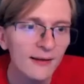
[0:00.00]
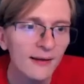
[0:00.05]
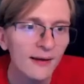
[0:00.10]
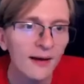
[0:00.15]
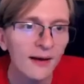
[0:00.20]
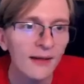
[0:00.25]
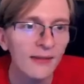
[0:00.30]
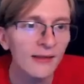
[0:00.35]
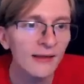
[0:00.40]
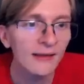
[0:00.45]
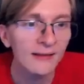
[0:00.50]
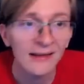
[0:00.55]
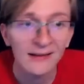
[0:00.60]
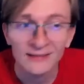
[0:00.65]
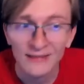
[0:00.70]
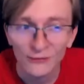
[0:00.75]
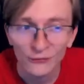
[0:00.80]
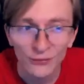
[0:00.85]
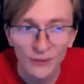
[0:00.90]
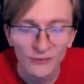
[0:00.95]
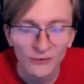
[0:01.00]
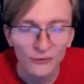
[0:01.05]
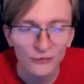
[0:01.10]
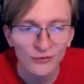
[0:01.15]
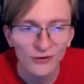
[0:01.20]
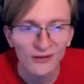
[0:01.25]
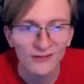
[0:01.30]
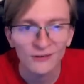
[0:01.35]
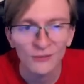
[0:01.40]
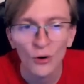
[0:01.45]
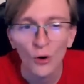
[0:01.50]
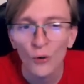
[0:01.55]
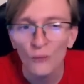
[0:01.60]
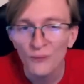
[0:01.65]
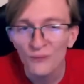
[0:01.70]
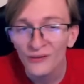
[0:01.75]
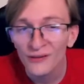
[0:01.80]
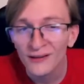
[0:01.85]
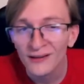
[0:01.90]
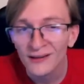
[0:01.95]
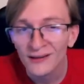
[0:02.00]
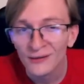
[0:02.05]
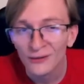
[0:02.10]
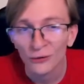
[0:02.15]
They safe swap to their Jellicent, hopefully,